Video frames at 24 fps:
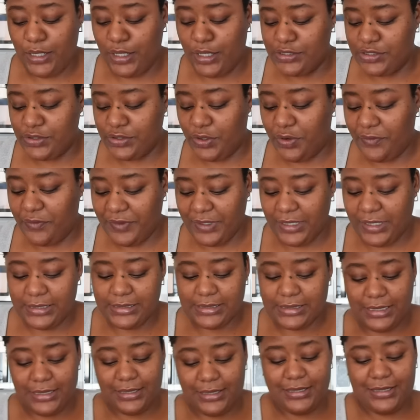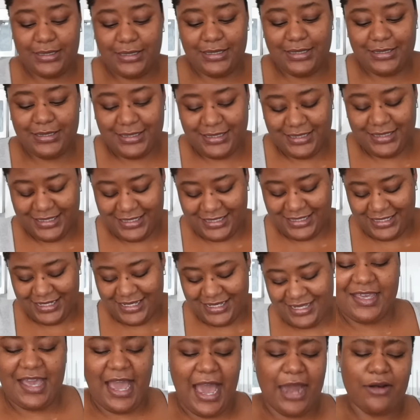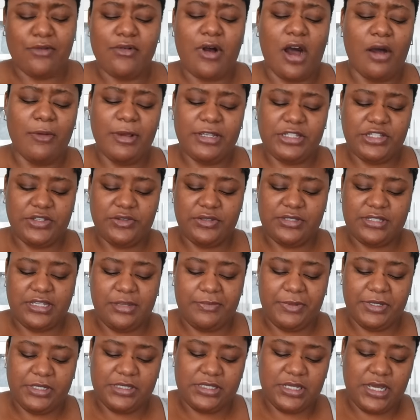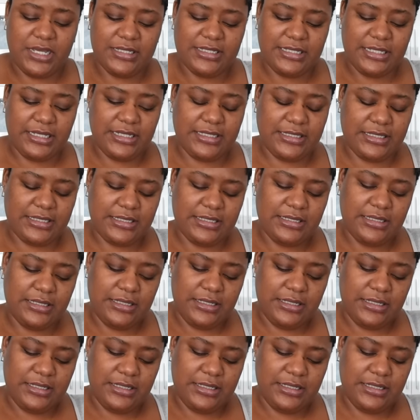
So hopefully it's good. I don't always use dipping sauces.